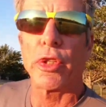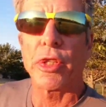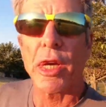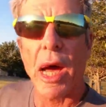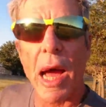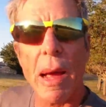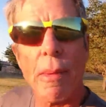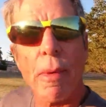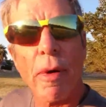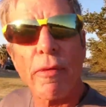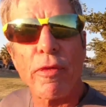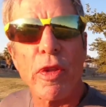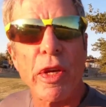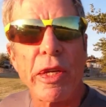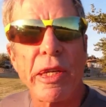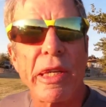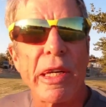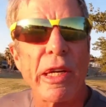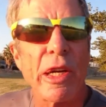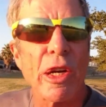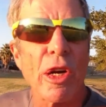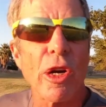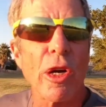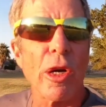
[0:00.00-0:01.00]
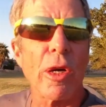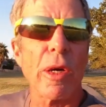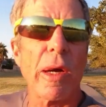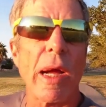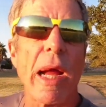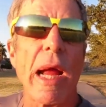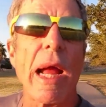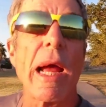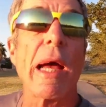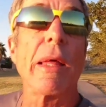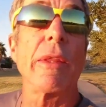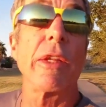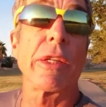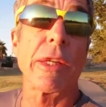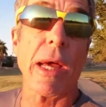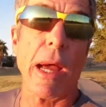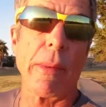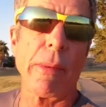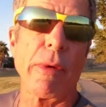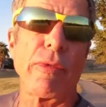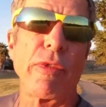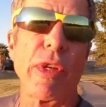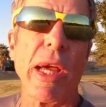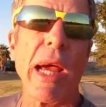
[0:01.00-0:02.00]
the time of the year and the
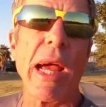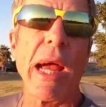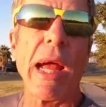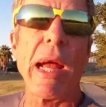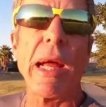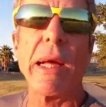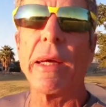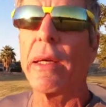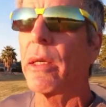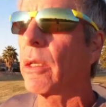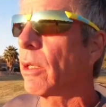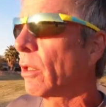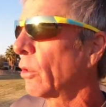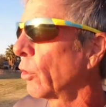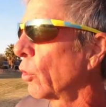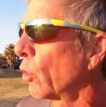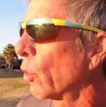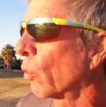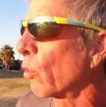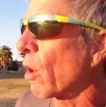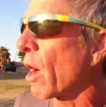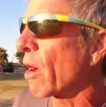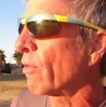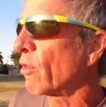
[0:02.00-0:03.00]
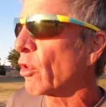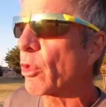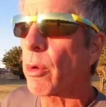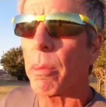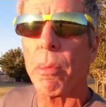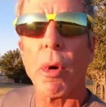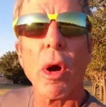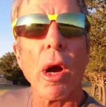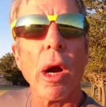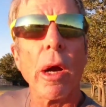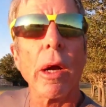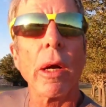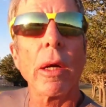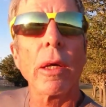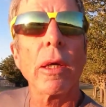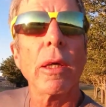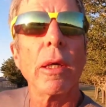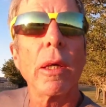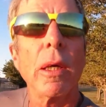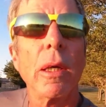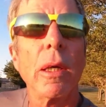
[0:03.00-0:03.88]
time of day you arrive at the park.